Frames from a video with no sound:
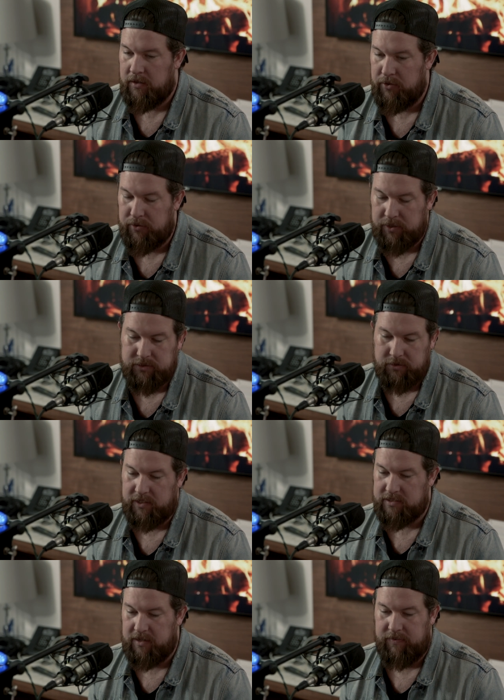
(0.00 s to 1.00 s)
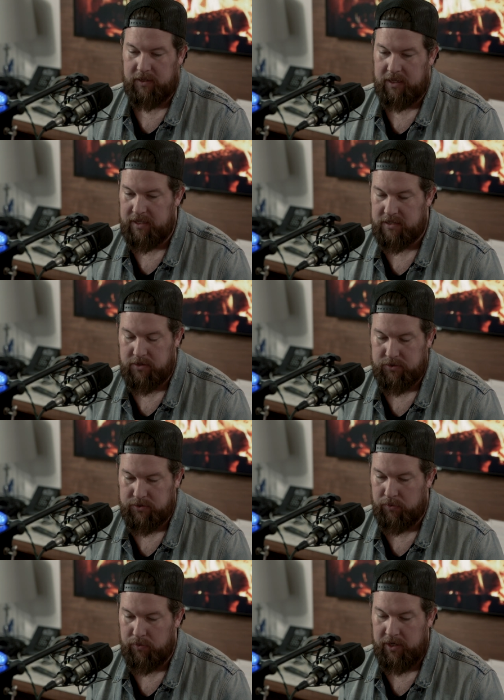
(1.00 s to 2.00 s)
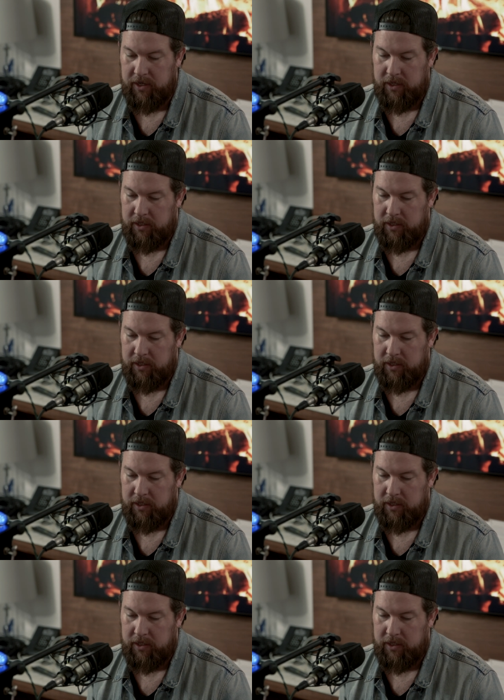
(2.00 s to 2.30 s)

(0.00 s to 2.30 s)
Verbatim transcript: who Crystal is. I feel like that's her story.